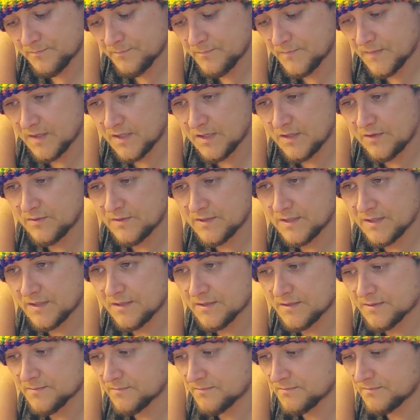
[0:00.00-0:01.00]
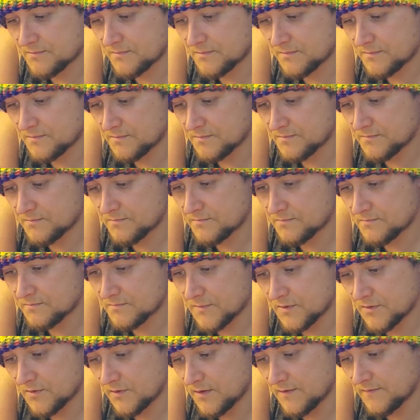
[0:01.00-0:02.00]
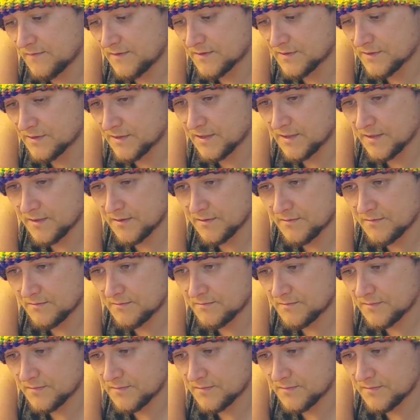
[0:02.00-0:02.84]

And you see this, you love this Leo.